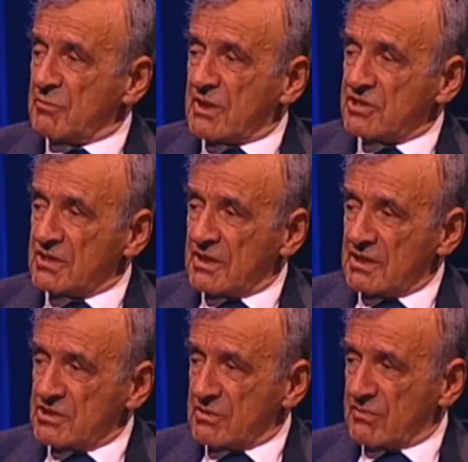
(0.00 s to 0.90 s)
one
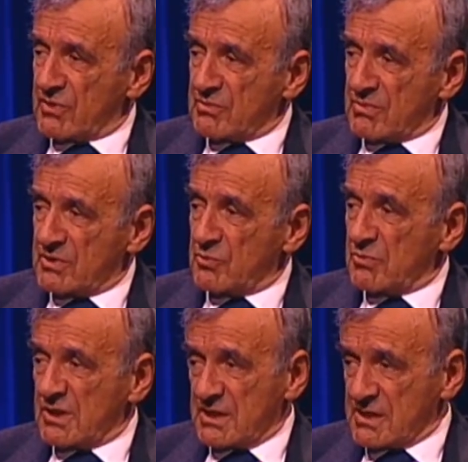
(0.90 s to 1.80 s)
generation from the
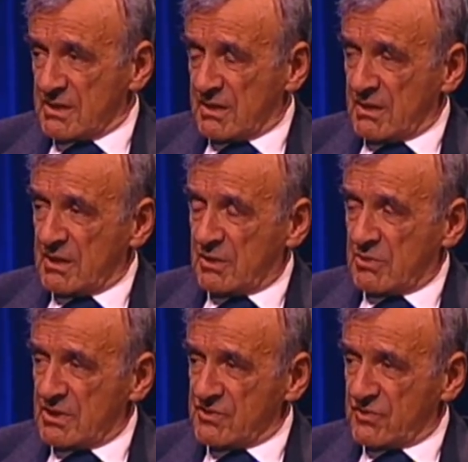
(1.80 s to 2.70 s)
worst in our
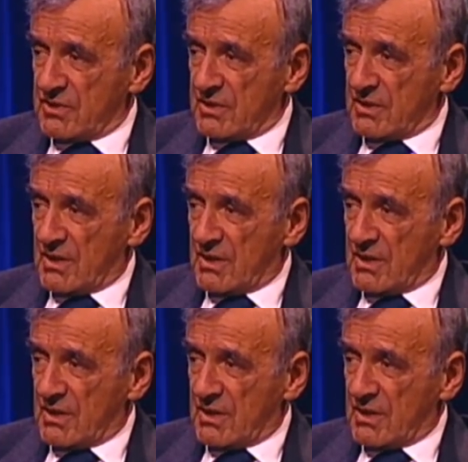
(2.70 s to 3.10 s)
history